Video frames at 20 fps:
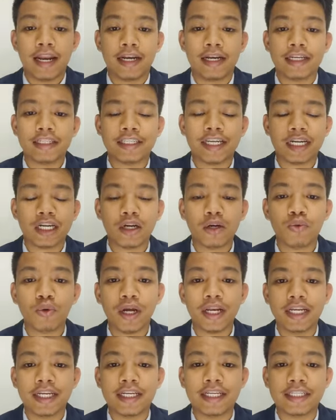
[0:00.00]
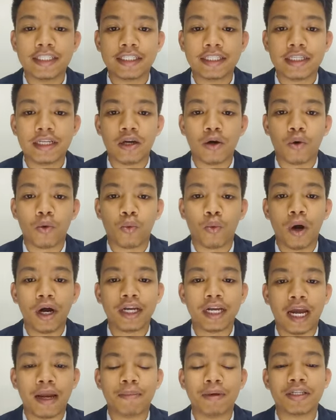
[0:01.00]
The second one is
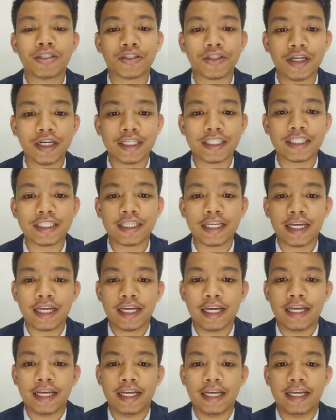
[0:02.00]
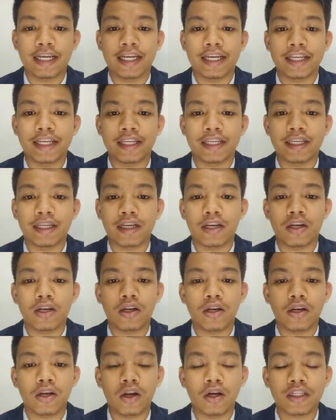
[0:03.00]
why I'm interested in
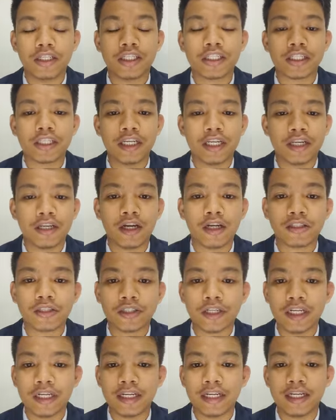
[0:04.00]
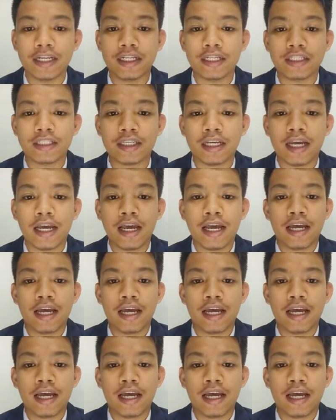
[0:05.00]
logistics industry is